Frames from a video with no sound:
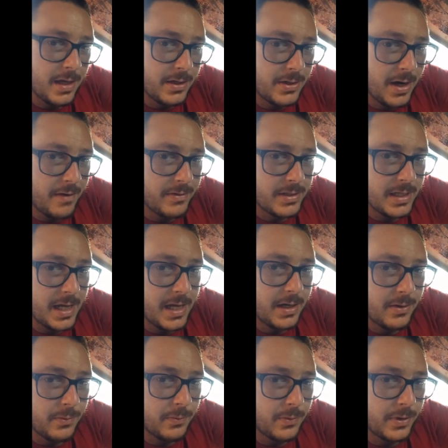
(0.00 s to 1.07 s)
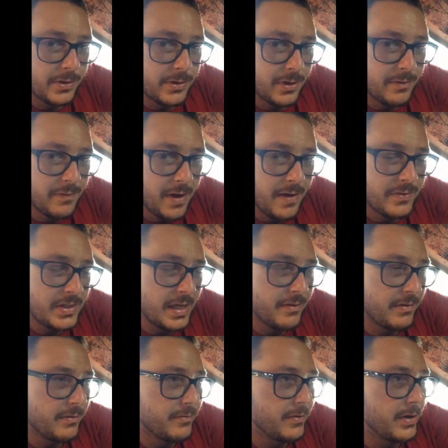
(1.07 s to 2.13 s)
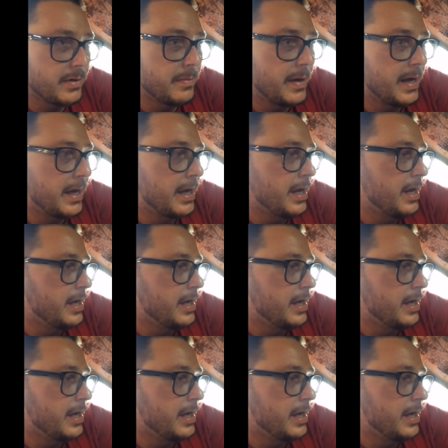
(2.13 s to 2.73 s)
Driver side 1, 3, 5, 7, front to back.